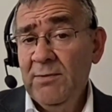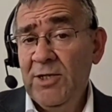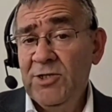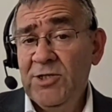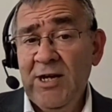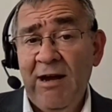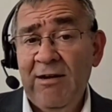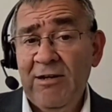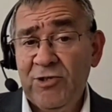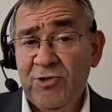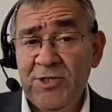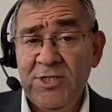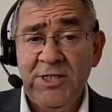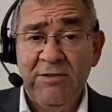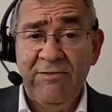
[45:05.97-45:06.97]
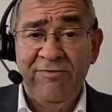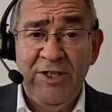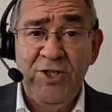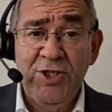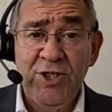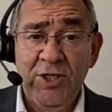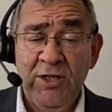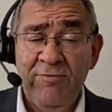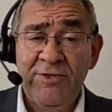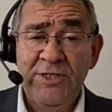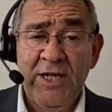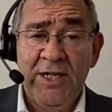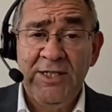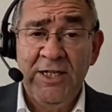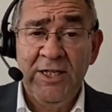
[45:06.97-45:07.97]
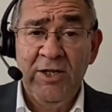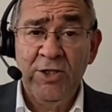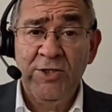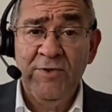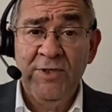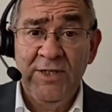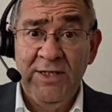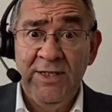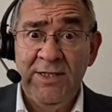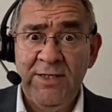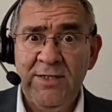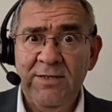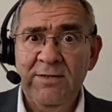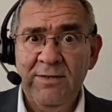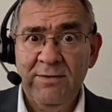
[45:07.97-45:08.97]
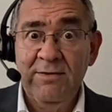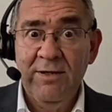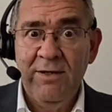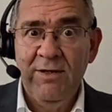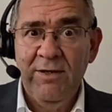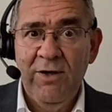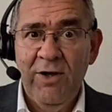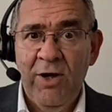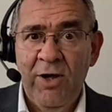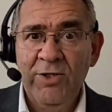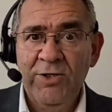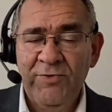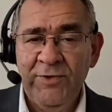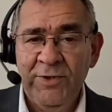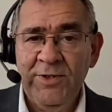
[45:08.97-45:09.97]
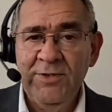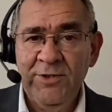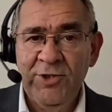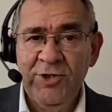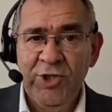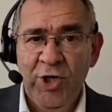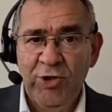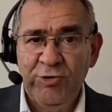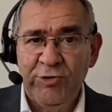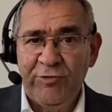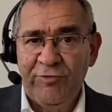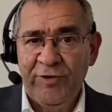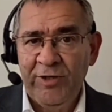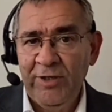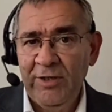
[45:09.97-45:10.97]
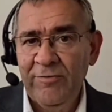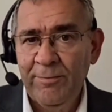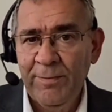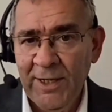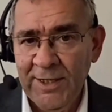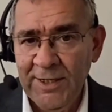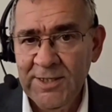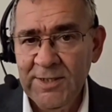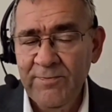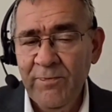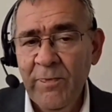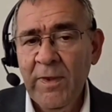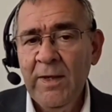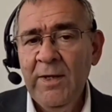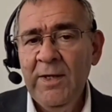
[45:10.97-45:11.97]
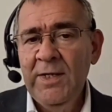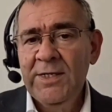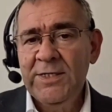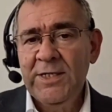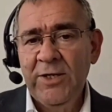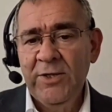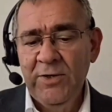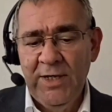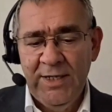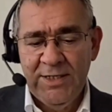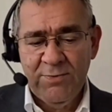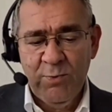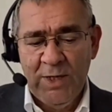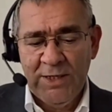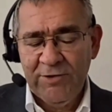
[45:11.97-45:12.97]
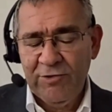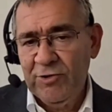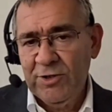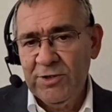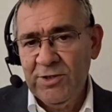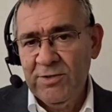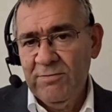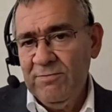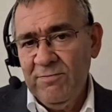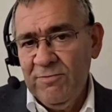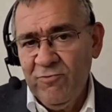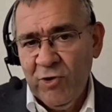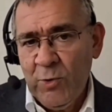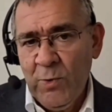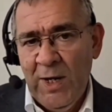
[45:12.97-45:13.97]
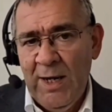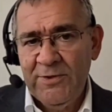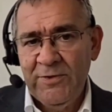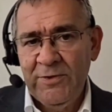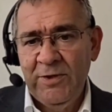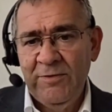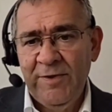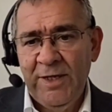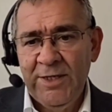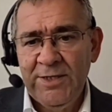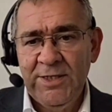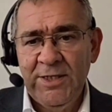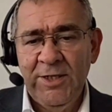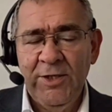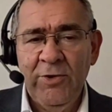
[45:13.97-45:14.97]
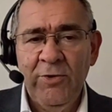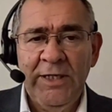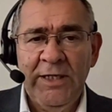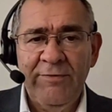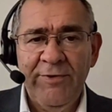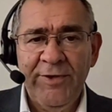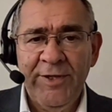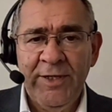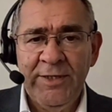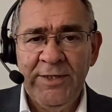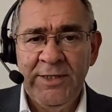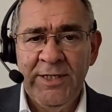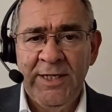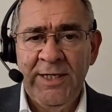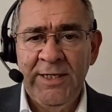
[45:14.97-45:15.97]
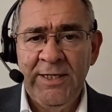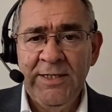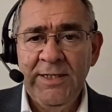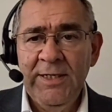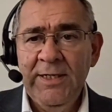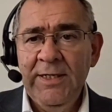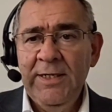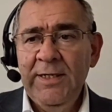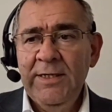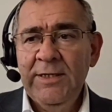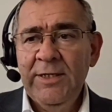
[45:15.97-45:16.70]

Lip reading: The most characteristic feature of studying at Oxford is Oxford, the geography of the place. So it's one of the requirements of the university that you're here for 30 days.